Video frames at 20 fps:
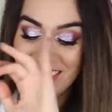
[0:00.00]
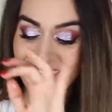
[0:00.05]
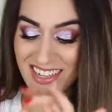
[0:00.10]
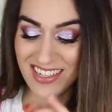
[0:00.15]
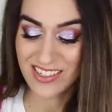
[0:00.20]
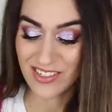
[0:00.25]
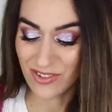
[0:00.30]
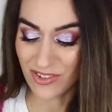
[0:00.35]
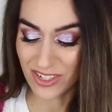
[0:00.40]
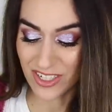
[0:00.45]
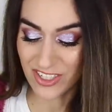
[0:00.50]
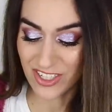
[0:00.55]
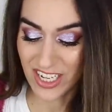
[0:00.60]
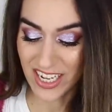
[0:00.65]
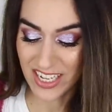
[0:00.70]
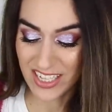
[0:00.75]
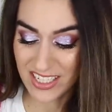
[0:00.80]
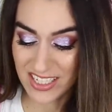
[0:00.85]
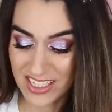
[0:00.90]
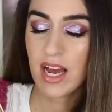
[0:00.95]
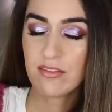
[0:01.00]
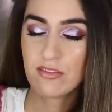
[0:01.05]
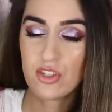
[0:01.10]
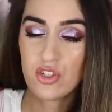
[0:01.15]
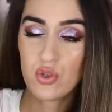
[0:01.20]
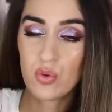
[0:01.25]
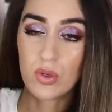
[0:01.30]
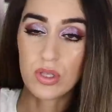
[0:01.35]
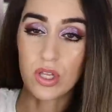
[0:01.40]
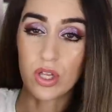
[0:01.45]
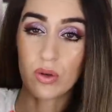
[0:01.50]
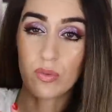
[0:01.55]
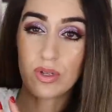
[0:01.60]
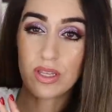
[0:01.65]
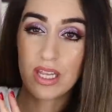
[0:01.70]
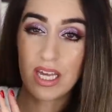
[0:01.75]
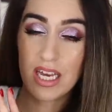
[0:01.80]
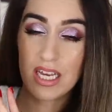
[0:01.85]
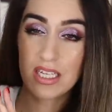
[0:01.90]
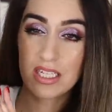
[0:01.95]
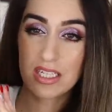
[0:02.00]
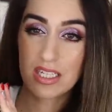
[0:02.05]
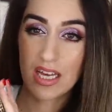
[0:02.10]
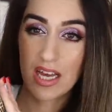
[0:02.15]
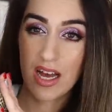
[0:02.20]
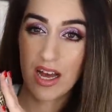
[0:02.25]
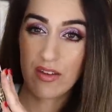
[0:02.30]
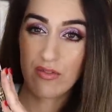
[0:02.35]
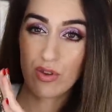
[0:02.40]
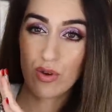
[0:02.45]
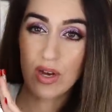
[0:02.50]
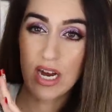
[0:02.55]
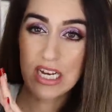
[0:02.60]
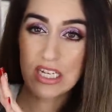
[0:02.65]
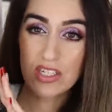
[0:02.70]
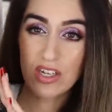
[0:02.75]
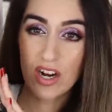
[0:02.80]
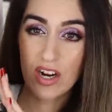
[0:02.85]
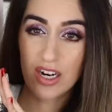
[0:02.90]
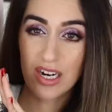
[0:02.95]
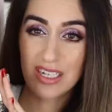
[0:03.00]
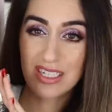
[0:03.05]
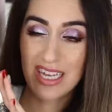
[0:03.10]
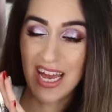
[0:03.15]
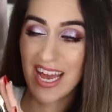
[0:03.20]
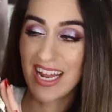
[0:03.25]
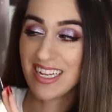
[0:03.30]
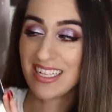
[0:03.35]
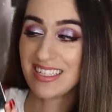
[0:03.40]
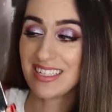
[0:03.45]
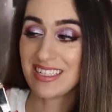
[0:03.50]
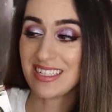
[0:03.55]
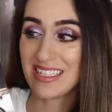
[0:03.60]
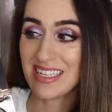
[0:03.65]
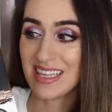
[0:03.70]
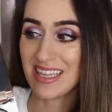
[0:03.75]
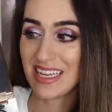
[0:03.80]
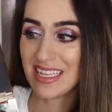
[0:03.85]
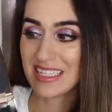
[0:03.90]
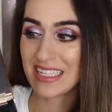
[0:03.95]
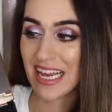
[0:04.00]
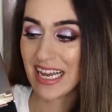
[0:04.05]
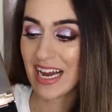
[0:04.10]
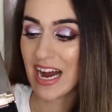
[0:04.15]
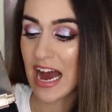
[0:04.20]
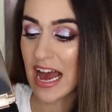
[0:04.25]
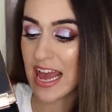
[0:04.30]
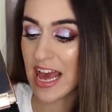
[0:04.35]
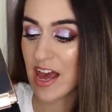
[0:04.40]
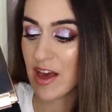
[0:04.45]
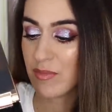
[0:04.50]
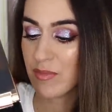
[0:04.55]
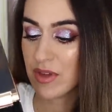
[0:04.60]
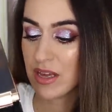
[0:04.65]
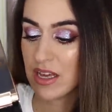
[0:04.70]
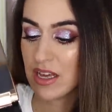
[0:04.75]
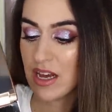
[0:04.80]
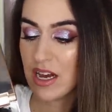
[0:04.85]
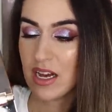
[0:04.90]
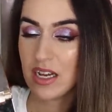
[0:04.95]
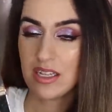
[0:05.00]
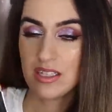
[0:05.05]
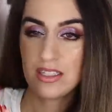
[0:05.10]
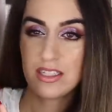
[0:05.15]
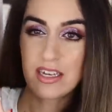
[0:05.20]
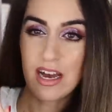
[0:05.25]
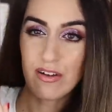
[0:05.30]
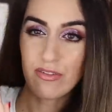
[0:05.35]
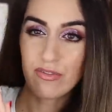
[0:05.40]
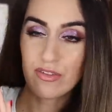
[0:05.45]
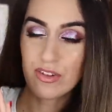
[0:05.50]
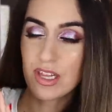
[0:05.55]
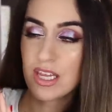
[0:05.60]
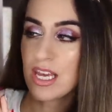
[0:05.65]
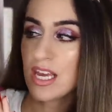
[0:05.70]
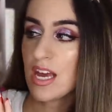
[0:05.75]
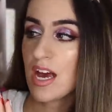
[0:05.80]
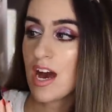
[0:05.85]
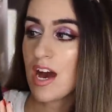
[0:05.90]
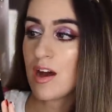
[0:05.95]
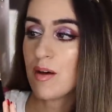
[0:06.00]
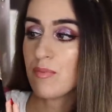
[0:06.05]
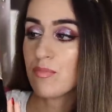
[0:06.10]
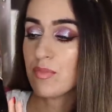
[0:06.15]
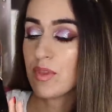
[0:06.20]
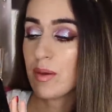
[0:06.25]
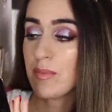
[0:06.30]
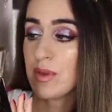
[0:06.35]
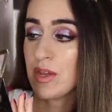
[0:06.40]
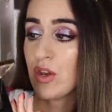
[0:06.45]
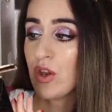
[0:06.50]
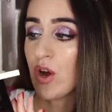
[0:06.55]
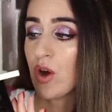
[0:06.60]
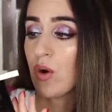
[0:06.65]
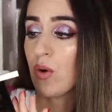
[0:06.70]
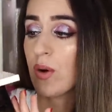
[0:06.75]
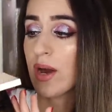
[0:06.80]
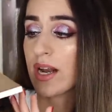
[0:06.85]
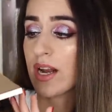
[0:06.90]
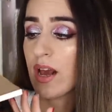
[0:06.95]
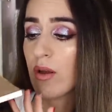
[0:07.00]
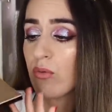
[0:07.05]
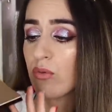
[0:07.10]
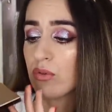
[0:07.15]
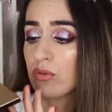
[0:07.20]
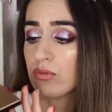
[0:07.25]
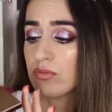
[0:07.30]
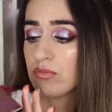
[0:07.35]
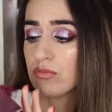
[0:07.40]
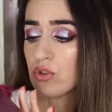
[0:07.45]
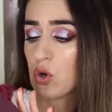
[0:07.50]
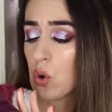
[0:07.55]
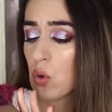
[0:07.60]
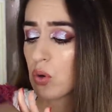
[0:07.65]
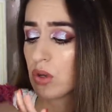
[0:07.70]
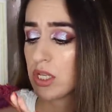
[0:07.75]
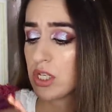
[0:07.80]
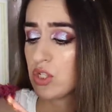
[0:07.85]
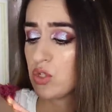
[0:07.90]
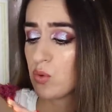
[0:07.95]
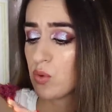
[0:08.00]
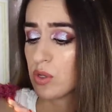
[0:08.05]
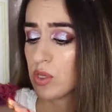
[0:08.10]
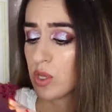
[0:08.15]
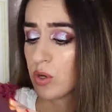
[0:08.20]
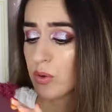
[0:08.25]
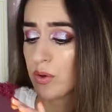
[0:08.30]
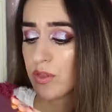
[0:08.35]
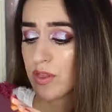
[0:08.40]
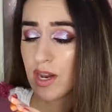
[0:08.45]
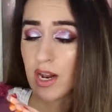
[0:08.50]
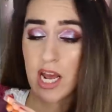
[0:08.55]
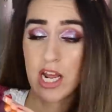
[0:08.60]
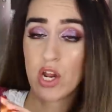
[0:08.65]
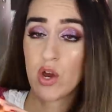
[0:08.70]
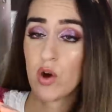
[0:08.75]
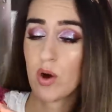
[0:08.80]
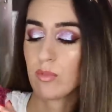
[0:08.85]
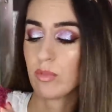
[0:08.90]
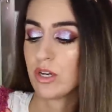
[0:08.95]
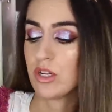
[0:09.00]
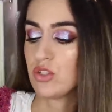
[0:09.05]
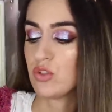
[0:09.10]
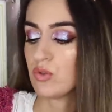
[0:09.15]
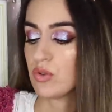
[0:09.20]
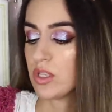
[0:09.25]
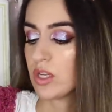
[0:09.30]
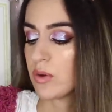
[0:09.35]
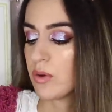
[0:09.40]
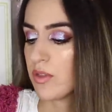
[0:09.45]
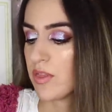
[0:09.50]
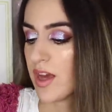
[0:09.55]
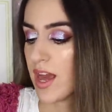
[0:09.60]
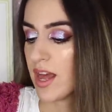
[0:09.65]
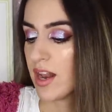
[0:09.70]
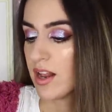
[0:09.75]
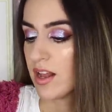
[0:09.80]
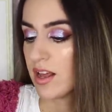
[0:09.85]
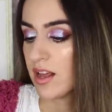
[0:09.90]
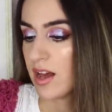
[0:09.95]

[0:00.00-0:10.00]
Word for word: That's gorgeous. I have to do a look with this. If you guys are excited to see this like I am, definitely let me know and I will totally do a look with it. I know I'm going to do a look with it.